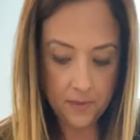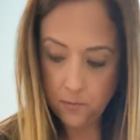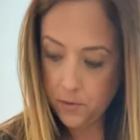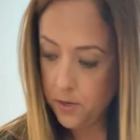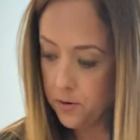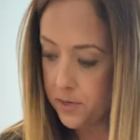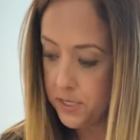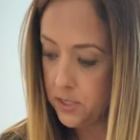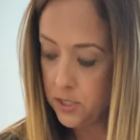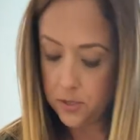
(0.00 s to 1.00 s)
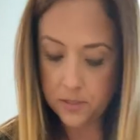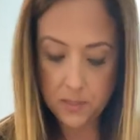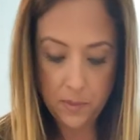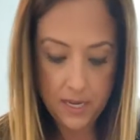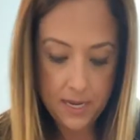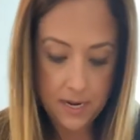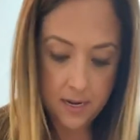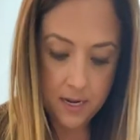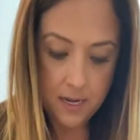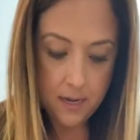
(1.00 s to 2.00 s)
what you're going to do is
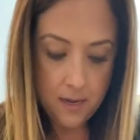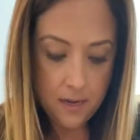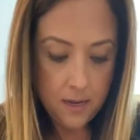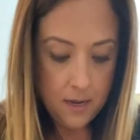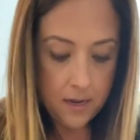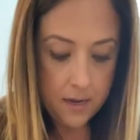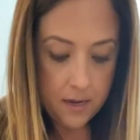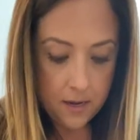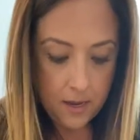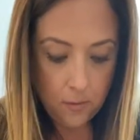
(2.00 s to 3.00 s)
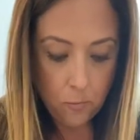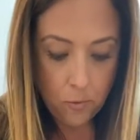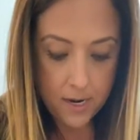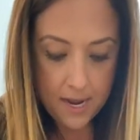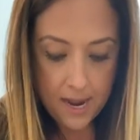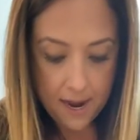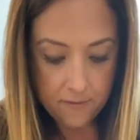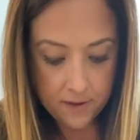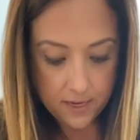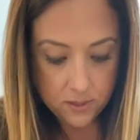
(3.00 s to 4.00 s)
pin a
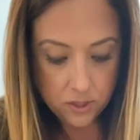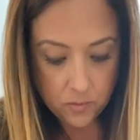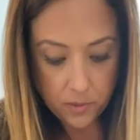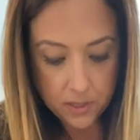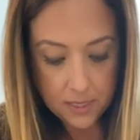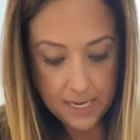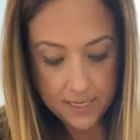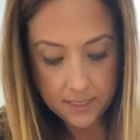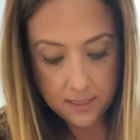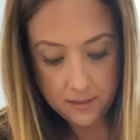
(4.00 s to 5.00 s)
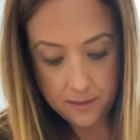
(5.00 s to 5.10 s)
1/2 inch pleat.